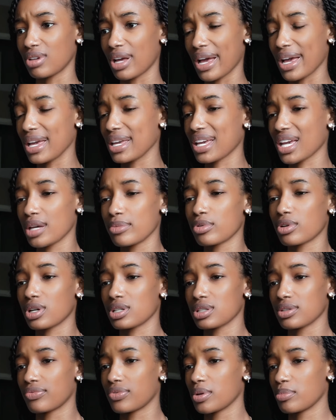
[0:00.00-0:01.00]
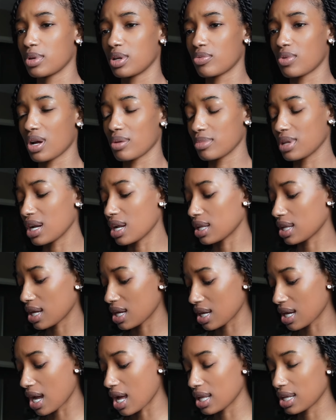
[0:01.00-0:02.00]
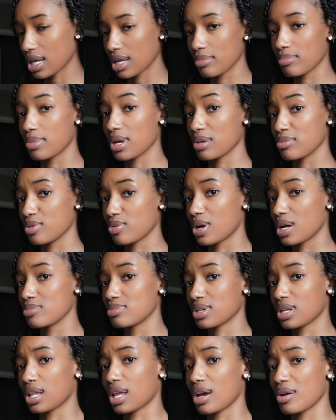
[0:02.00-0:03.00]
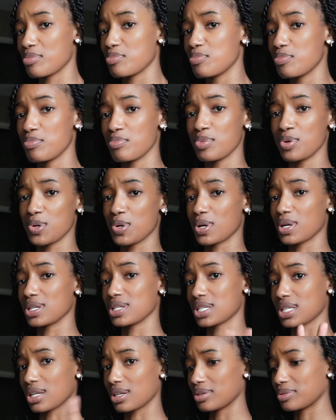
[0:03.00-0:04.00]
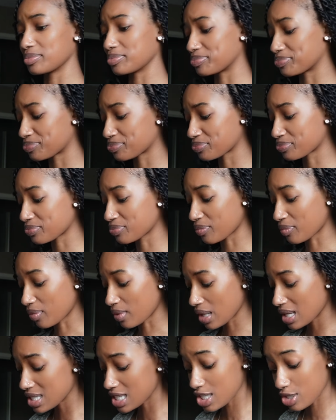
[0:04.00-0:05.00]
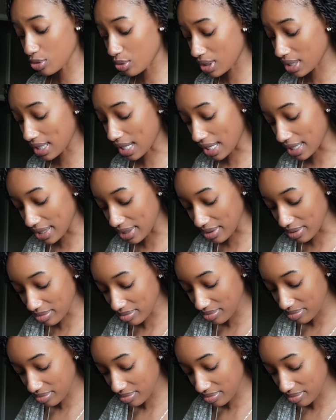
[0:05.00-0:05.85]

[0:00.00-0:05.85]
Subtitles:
ain't came across a feminine wipe that I like. I like baby wipes a lot more. So just throwing it out there.